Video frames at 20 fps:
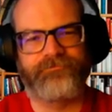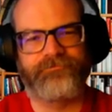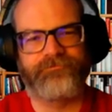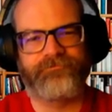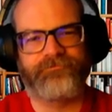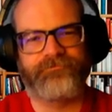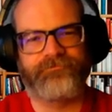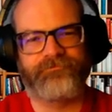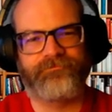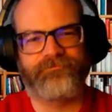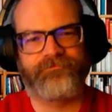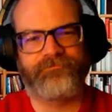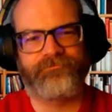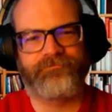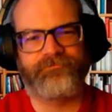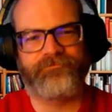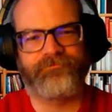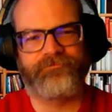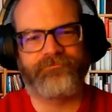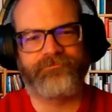
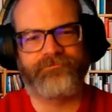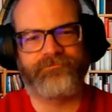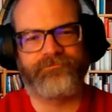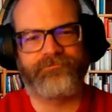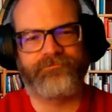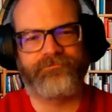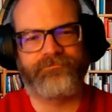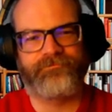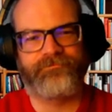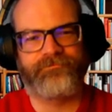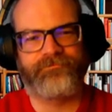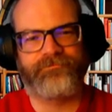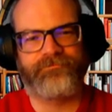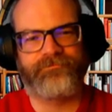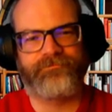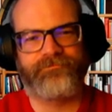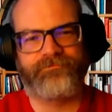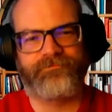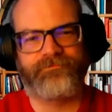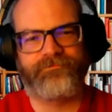
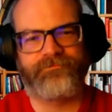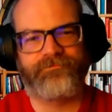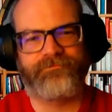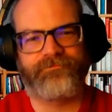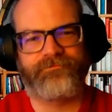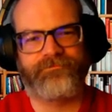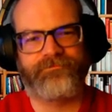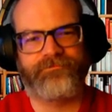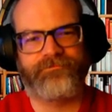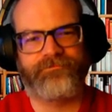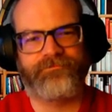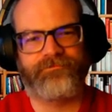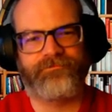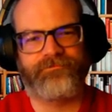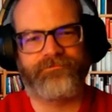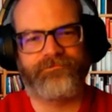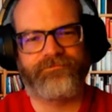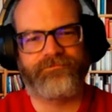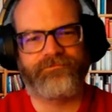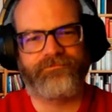
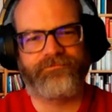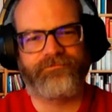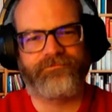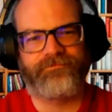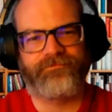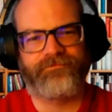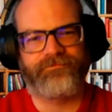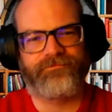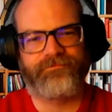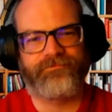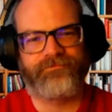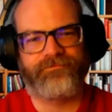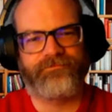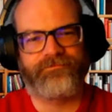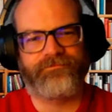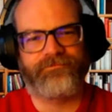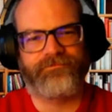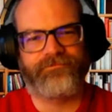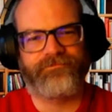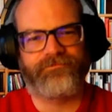
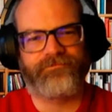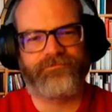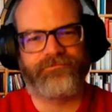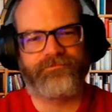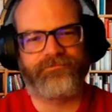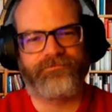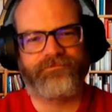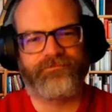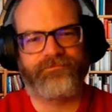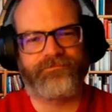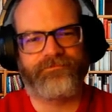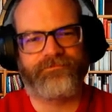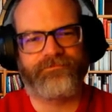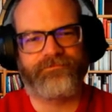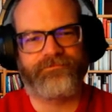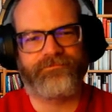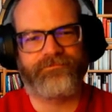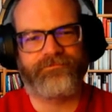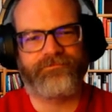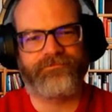
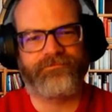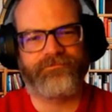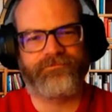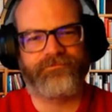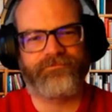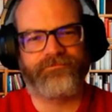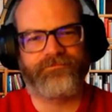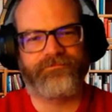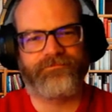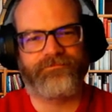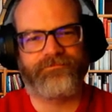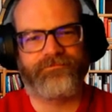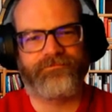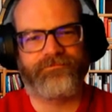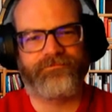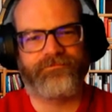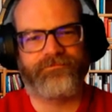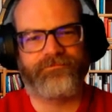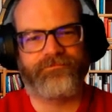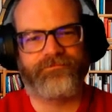
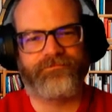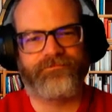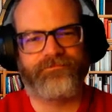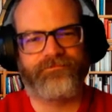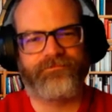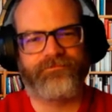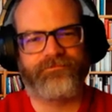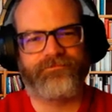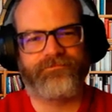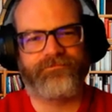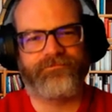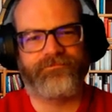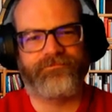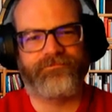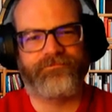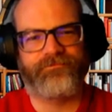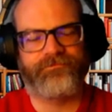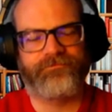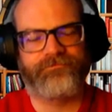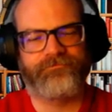
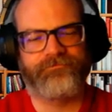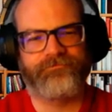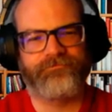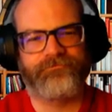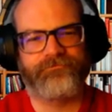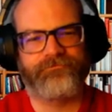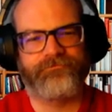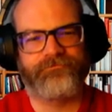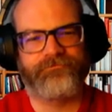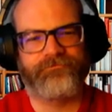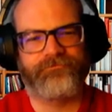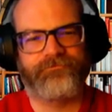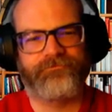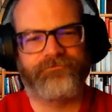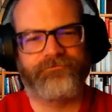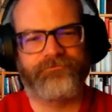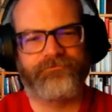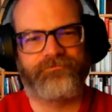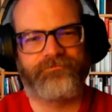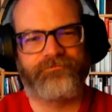The person shown says nothing.